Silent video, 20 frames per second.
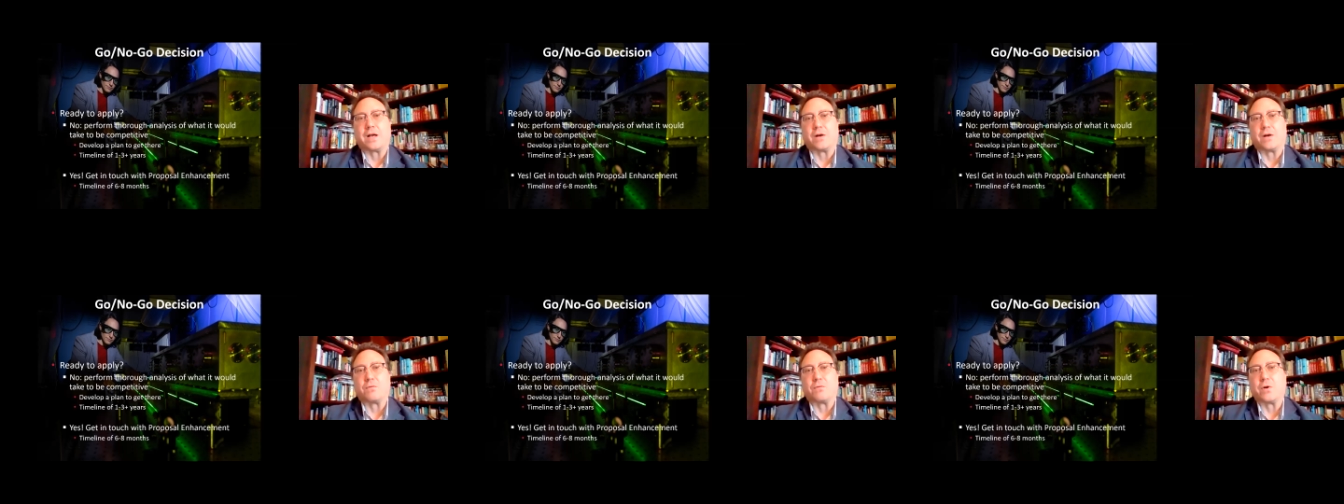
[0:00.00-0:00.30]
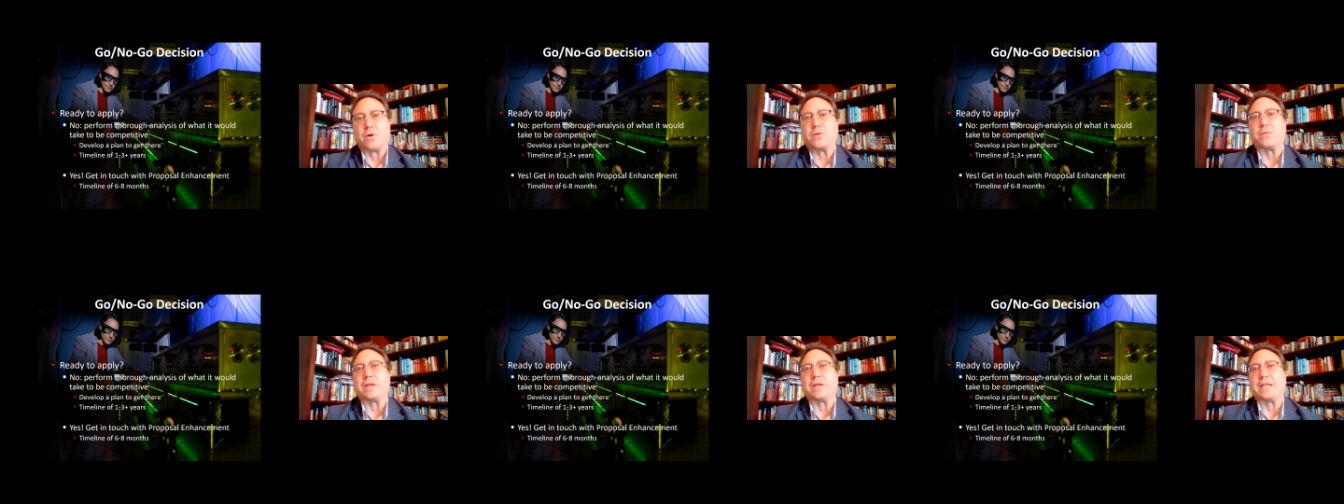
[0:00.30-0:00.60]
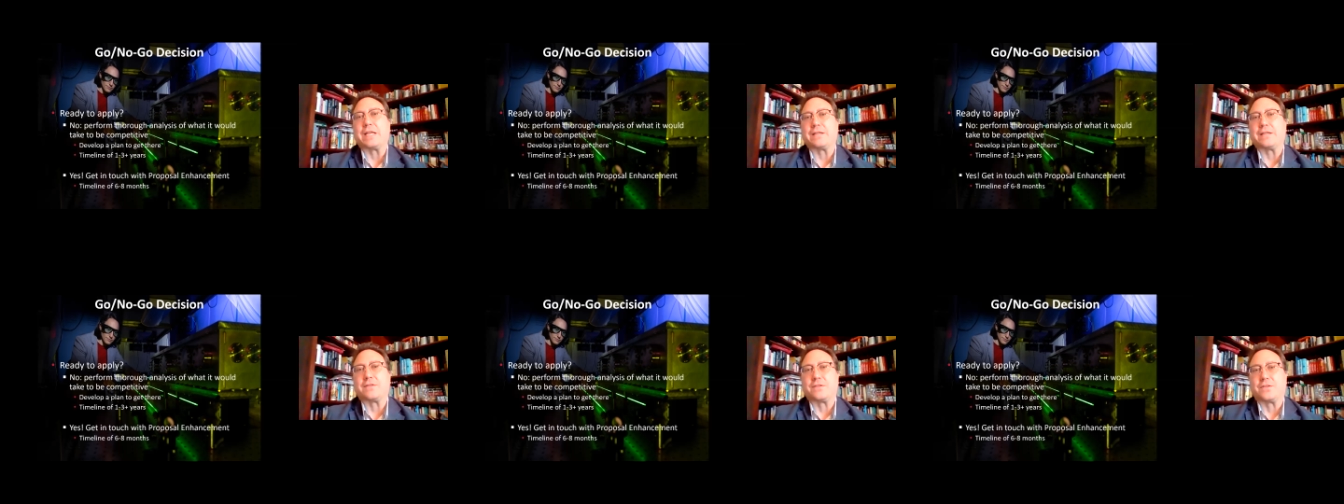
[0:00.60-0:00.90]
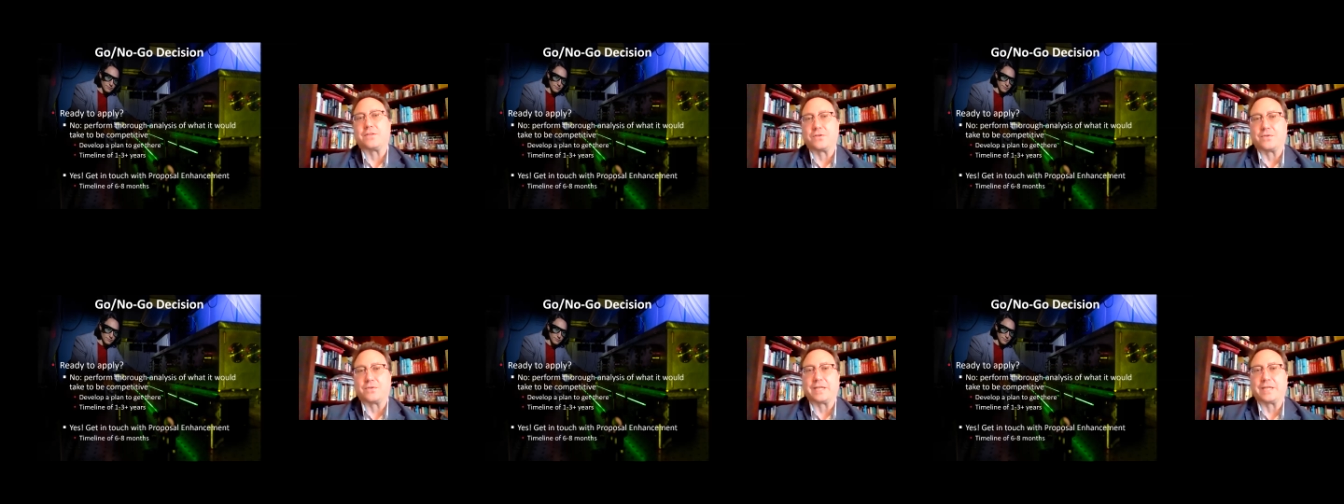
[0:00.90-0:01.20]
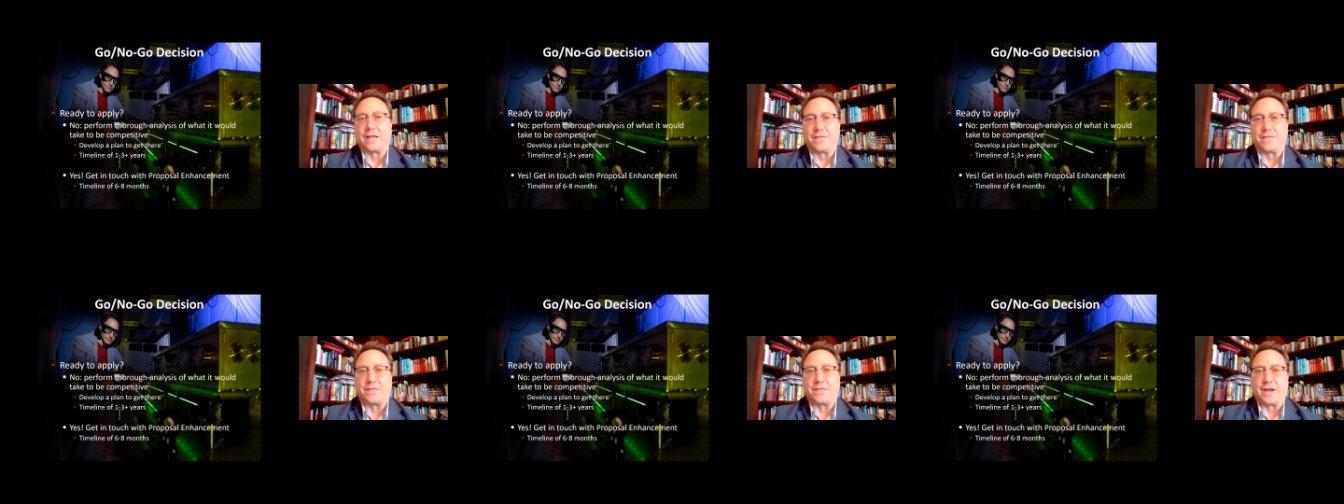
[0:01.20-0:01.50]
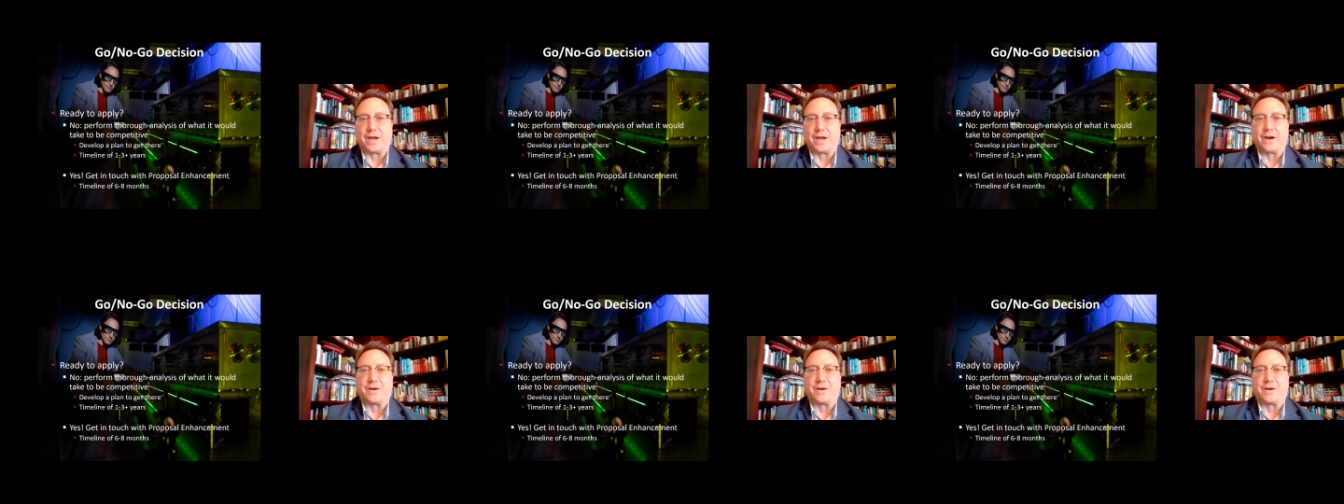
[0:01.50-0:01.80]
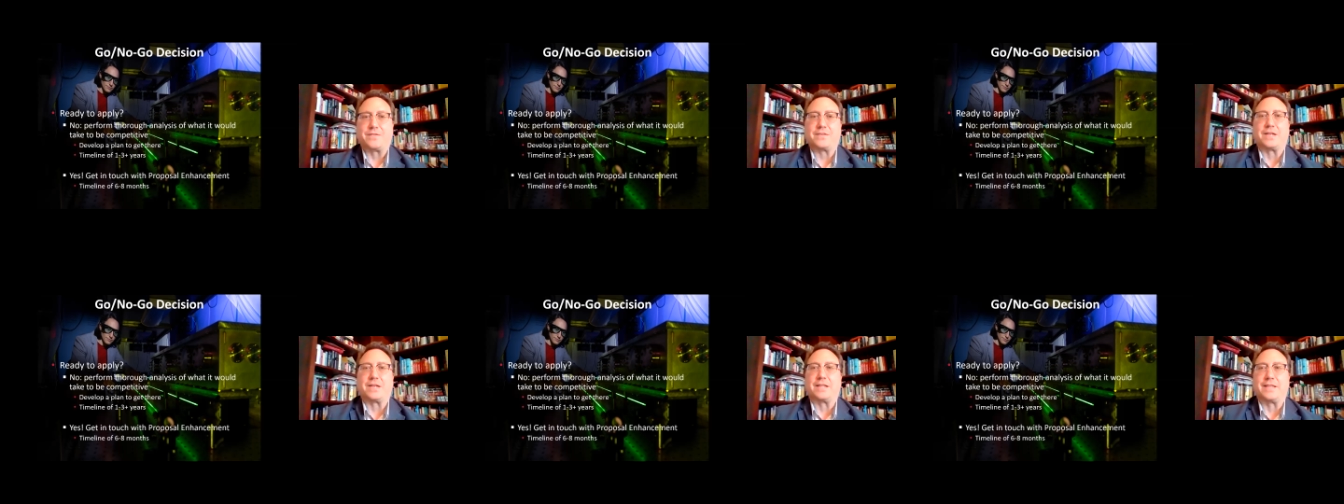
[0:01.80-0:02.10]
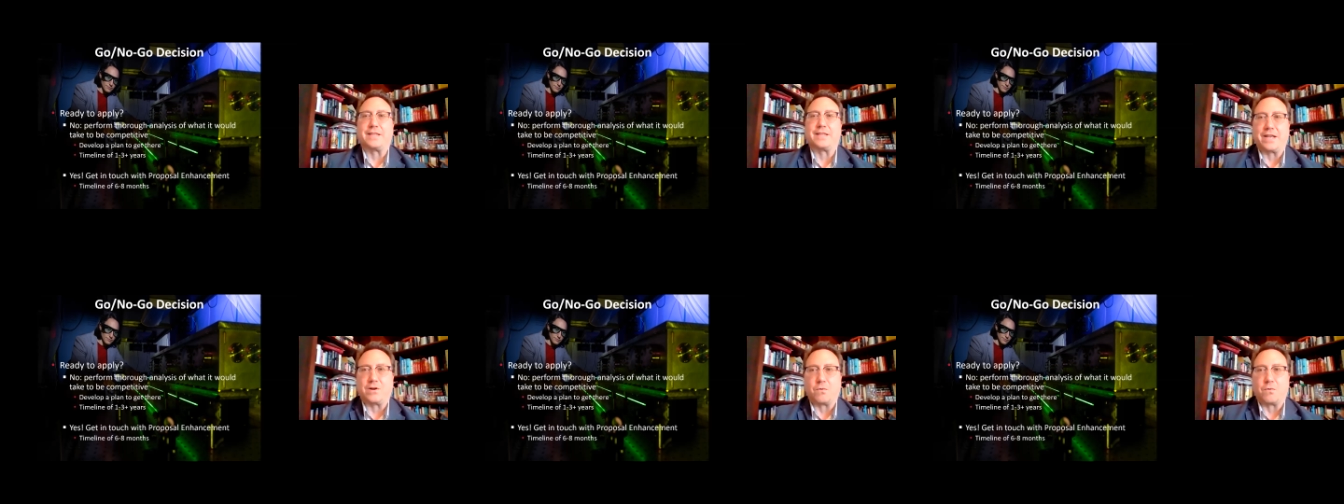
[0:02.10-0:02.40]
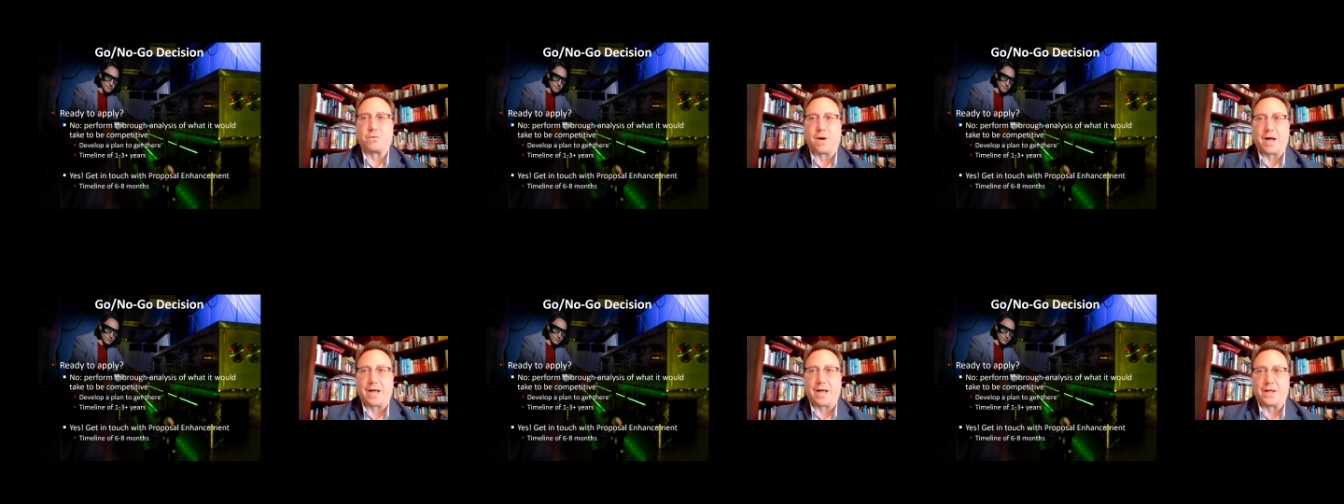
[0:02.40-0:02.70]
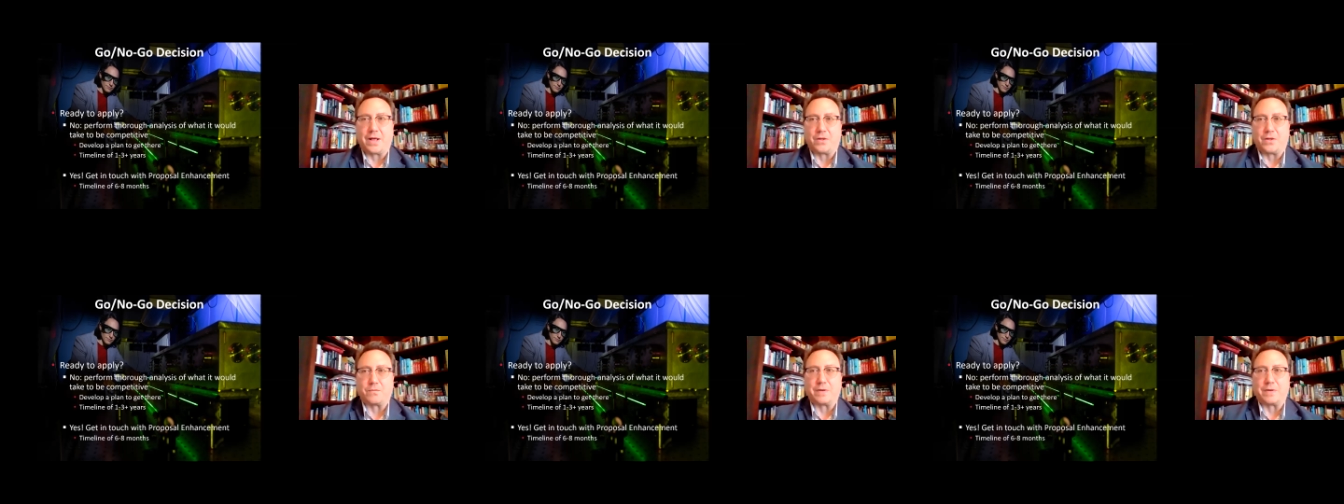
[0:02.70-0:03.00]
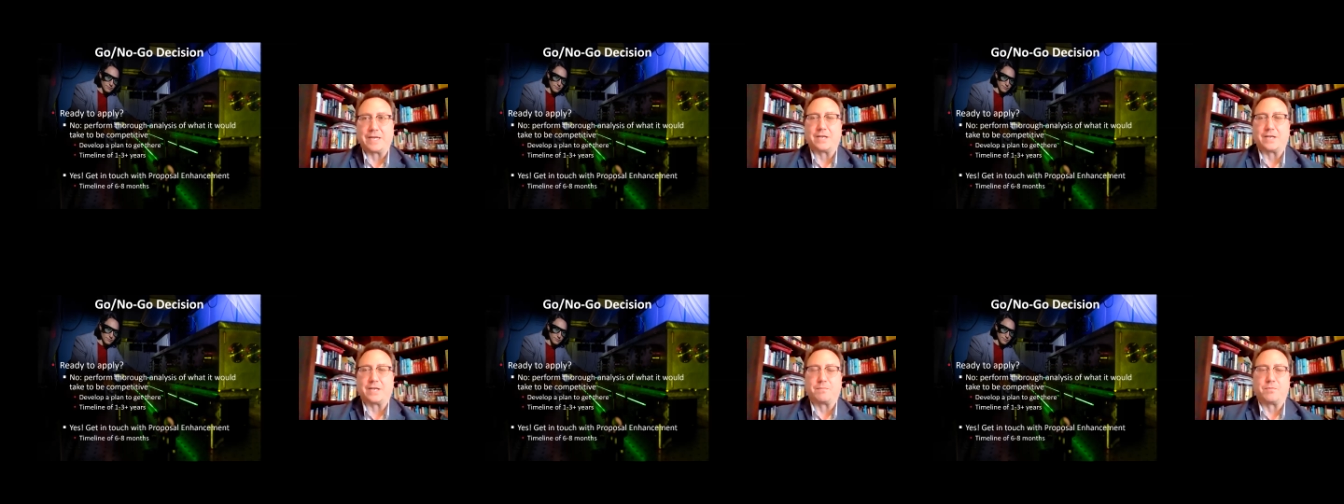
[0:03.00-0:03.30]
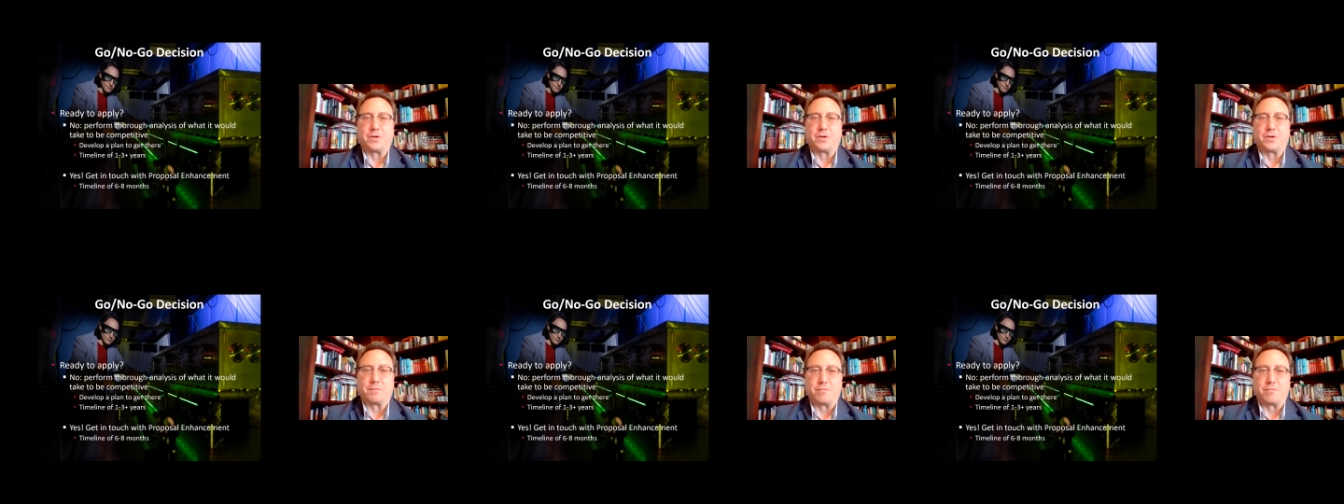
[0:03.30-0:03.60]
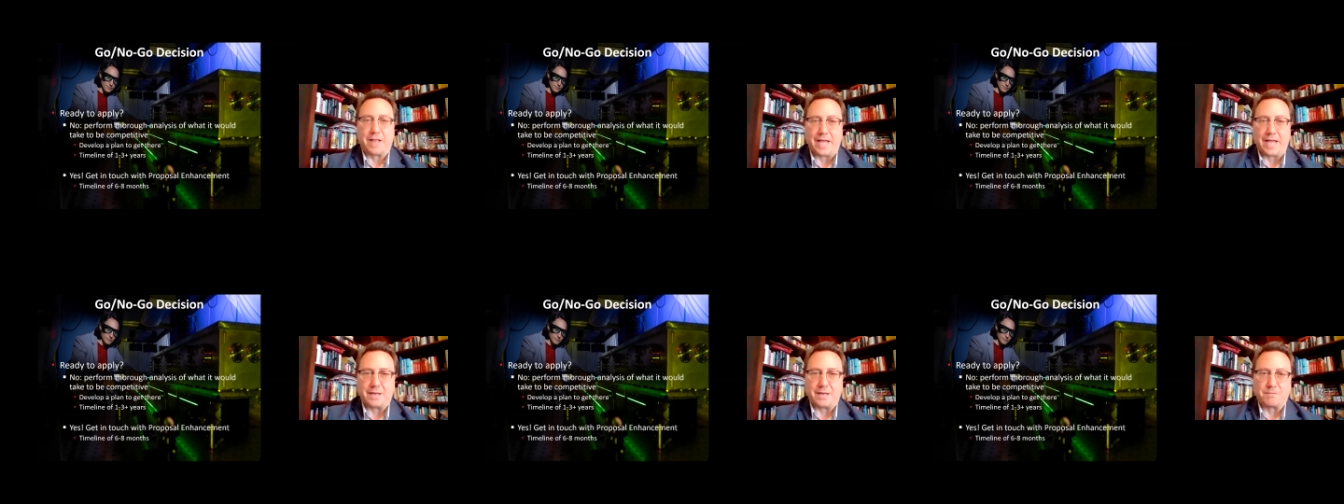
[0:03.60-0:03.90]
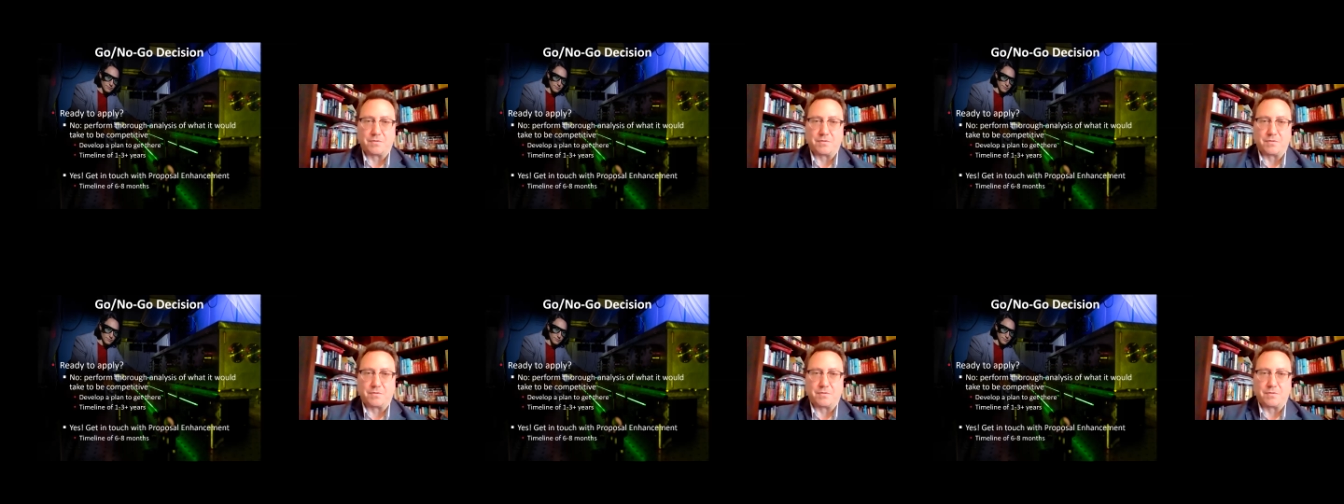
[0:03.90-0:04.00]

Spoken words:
What do we need to do to get there? It's going to take a while. We need to put a plan in